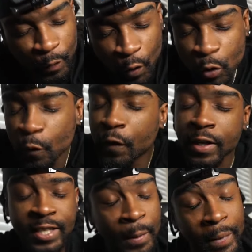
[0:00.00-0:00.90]
before you
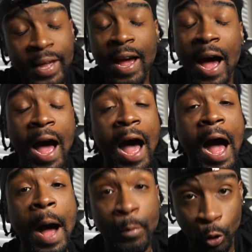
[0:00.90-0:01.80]
fuss at me,
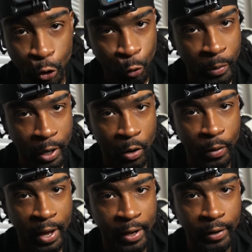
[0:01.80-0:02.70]
I'm gonna do better,
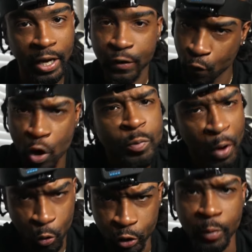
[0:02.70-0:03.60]
okay? As far as
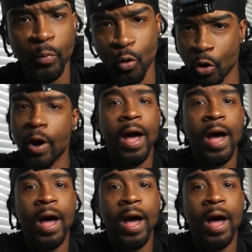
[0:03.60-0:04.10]
posting more.